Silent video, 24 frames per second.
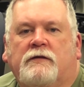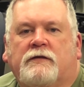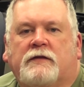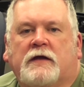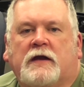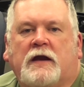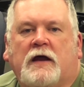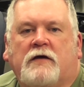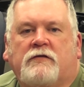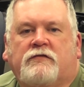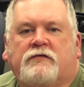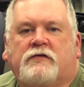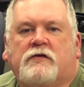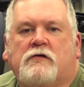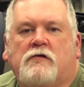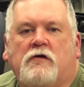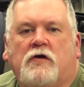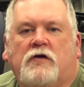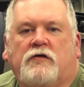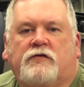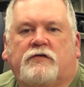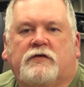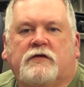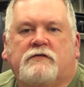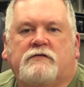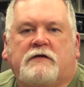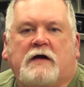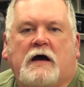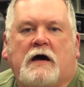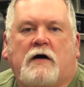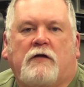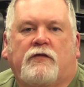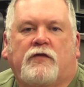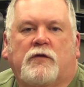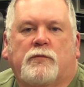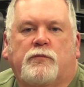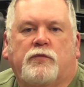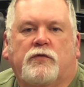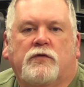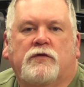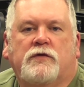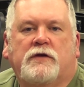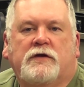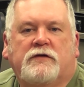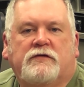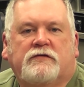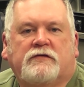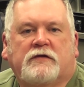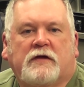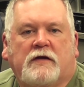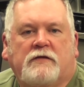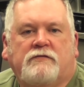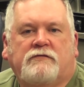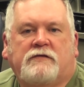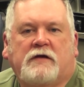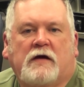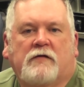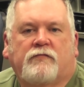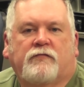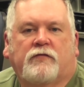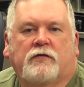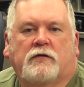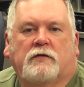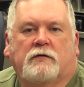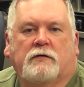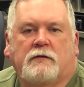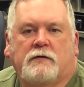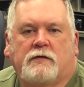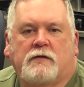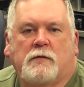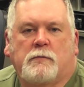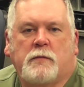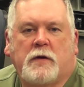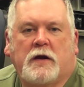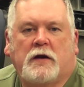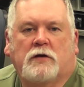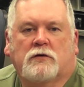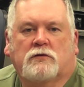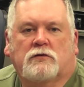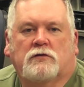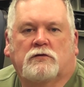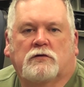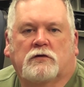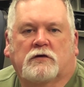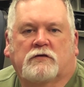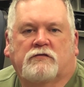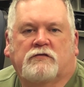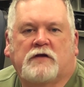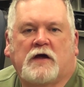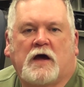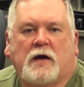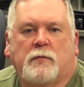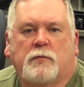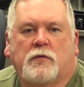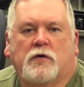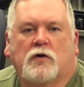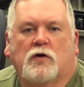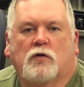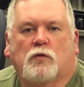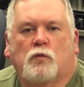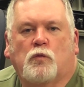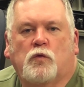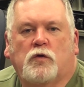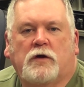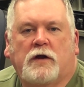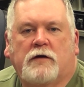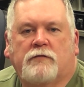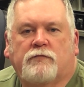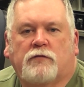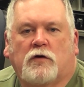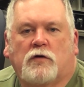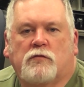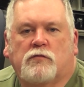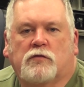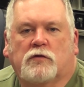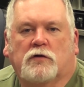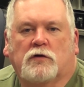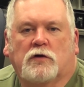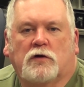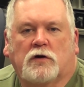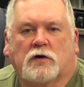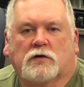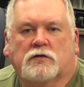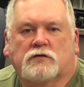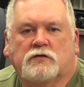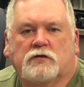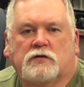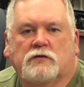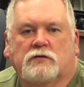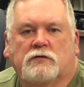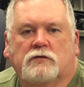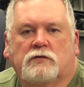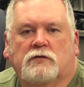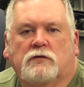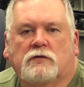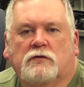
that I seriously doubt the police and definitely the medical examiner would have overlooked.